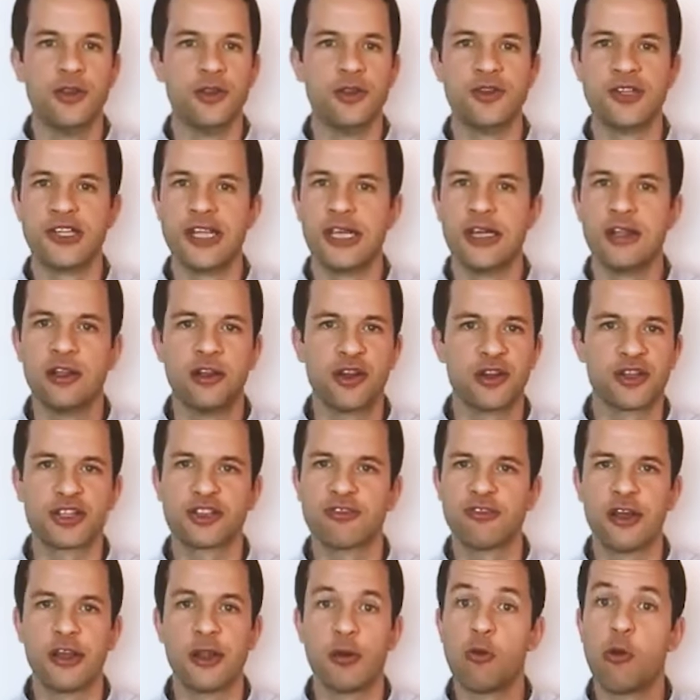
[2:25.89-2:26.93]
New Zealand,
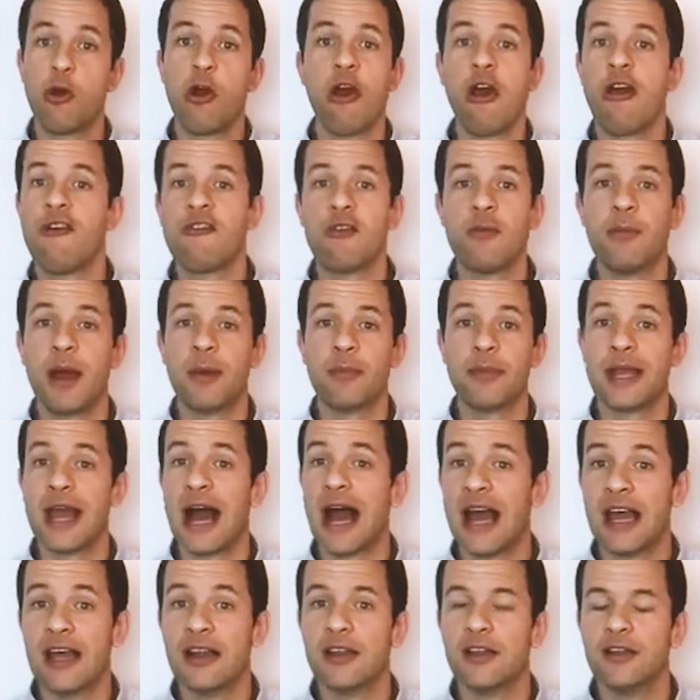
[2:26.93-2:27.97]
Australia, wherever it might be,
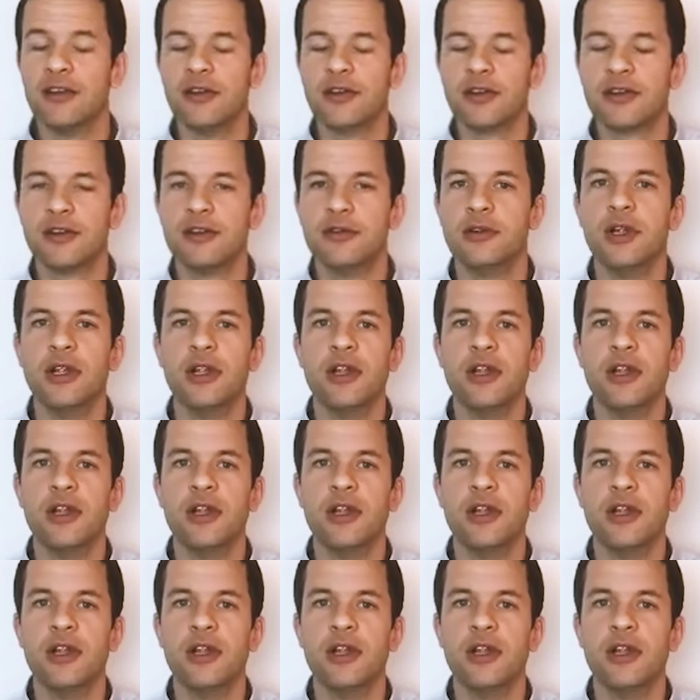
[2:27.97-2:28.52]
Ireland,